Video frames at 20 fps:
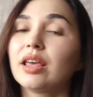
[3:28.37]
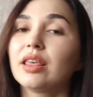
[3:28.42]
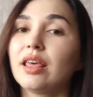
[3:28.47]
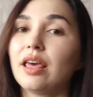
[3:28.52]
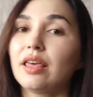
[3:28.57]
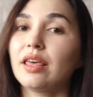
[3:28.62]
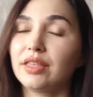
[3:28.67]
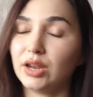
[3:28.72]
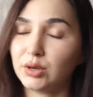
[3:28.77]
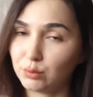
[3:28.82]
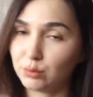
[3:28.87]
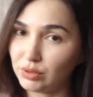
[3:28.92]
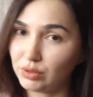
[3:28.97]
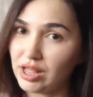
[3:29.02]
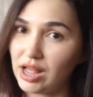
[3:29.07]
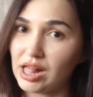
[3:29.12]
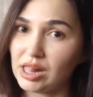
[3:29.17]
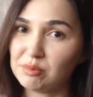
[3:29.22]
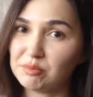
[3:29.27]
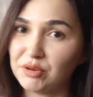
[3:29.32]
that will
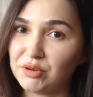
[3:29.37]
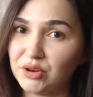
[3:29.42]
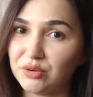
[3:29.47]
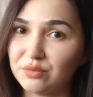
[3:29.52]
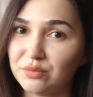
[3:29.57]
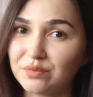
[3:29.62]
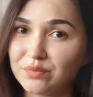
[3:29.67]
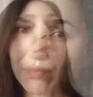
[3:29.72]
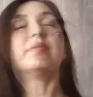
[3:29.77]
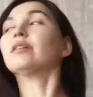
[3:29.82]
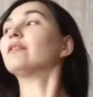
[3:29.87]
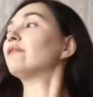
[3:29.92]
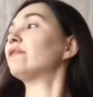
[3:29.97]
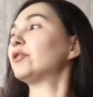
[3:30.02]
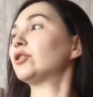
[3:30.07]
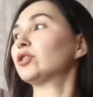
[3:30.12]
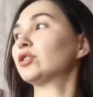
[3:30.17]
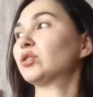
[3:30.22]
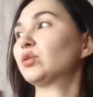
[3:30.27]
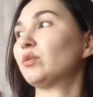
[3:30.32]
help you.
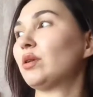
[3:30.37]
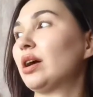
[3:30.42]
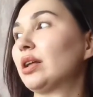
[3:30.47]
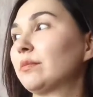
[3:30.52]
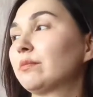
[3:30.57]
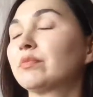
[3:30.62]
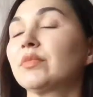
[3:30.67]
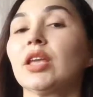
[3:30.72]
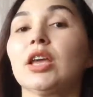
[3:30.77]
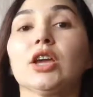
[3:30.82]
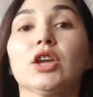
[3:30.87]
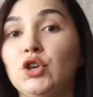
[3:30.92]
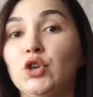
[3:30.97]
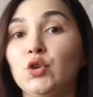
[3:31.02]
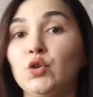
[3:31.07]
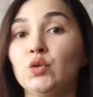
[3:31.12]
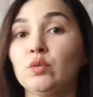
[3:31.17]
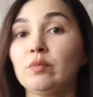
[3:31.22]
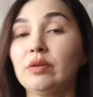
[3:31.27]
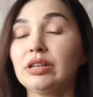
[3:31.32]
First one,
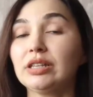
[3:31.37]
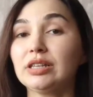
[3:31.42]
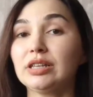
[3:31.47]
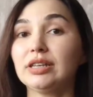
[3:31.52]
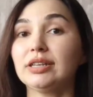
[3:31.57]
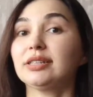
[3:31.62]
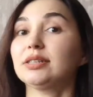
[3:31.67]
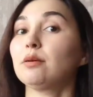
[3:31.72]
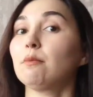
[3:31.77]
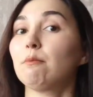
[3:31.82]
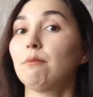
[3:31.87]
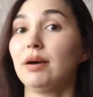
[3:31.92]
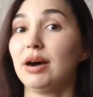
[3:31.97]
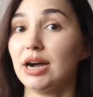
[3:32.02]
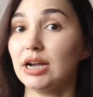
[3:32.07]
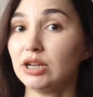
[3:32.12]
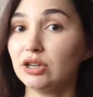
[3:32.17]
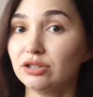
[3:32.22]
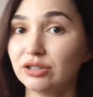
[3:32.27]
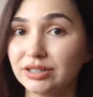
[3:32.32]
human is a
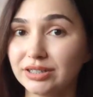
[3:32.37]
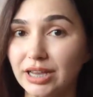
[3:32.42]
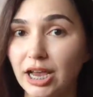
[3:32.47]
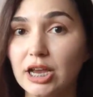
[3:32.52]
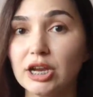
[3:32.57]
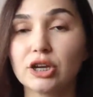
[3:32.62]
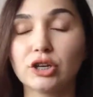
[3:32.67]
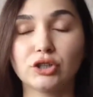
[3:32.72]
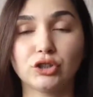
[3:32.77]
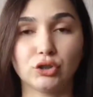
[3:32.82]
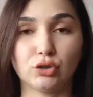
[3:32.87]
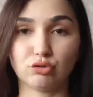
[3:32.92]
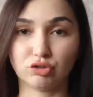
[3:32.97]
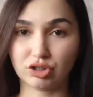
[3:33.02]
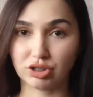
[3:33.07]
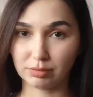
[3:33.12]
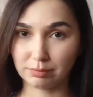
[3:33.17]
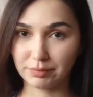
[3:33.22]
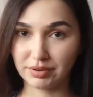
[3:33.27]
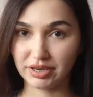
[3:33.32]

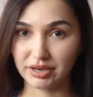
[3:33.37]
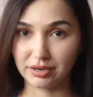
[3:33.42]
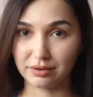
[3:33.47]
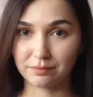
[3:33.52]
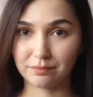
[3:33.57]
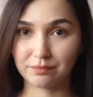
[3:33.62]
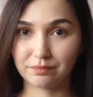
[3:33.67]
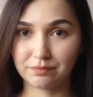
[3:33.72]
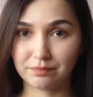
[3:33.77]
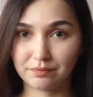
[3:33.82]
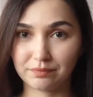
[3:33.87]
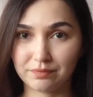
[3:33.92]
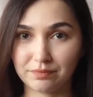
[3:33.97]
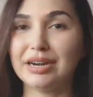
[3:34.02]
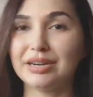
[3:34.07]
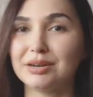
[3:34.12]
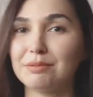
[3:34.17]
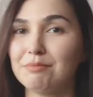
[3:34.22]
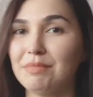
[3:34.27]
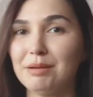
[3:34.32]
biopsychosocial being. I
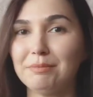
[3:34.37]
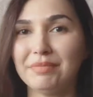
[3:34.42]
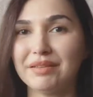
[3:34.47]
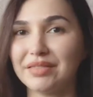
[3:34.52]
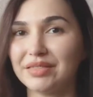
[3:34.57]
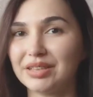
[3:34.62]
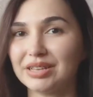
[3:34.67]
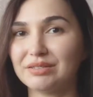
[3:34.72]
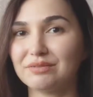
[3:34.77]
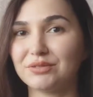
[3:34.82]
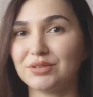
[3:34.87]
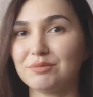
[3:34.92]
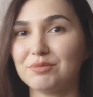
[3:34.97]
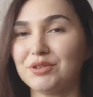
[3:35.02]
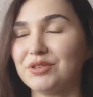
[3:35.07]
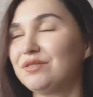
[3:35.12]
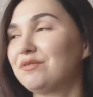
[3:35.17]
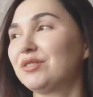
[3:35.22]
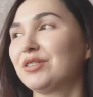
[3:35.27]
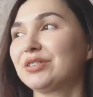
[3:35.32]
remember this from
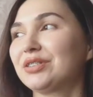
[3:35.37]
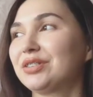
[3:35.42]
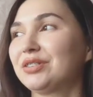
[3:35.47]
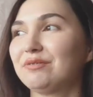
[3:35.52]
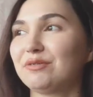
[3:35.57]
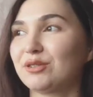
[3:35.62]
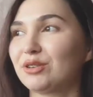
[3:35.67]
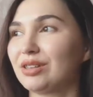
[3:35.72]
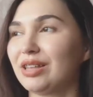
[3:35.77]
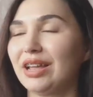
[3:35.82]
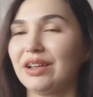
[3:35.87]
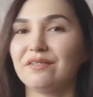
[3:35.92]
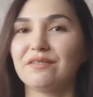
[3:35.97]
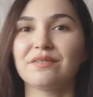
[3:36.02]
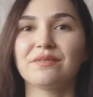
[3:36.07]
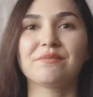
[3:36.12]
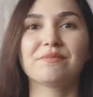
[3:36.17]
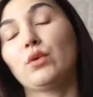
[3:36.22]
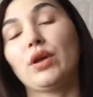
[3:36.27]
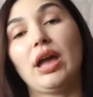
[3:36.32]
University for
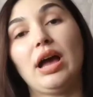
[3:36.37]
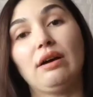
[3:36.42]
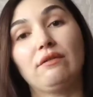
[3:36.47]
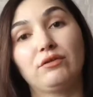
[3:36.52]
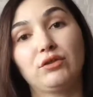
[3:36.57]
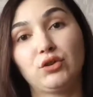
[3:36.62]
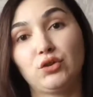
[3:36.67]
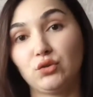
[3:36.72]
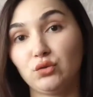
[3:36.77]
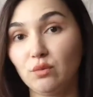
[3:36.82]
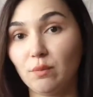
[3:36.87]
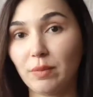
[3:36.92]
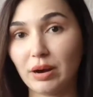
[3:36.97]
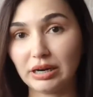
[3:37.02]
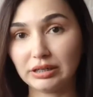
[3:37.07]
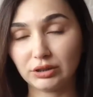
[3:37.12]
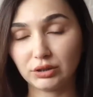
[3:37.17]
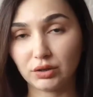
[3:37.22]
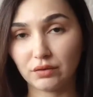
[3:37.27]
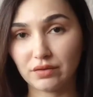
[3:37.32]
Life. We have two
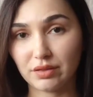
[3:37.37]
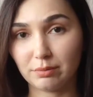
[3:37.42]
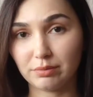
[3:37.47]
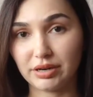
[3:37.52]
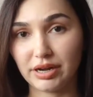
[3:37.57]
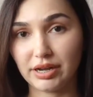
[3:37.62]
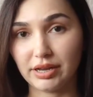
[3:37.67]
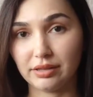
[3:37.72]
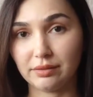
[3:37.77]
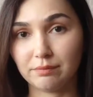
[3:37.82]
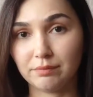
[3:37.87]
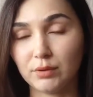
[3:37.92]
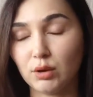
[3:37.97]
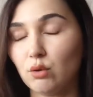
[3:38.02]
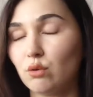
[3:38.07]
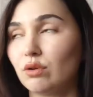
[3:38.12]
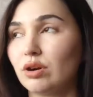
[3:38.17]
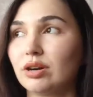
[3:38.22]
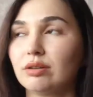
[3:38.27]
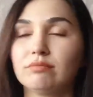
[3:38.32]
parts of the brain,
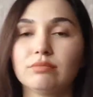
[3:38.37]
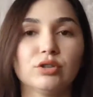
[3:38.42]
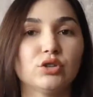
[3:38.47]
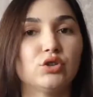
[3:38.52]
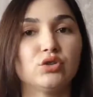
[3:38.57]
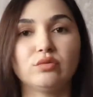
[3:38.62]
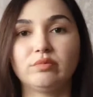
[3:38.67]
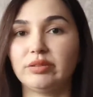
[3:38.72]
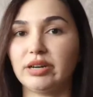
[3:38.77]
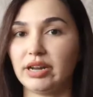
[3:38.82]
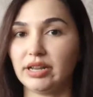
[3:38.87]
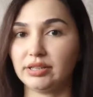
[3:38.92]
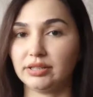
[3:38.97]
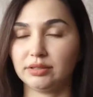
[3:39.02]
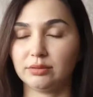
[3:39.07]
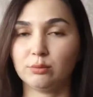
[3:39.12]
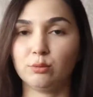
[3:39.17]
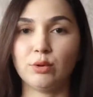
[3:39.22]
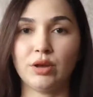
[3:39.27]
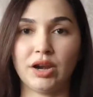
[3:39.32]
or two
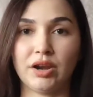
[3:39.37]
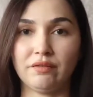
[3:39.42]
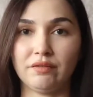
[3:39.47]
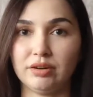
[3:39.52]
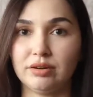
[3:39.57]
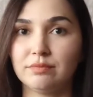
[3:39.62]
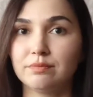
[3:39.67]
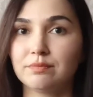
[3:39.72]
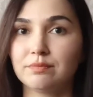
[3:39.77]
brains, whatever.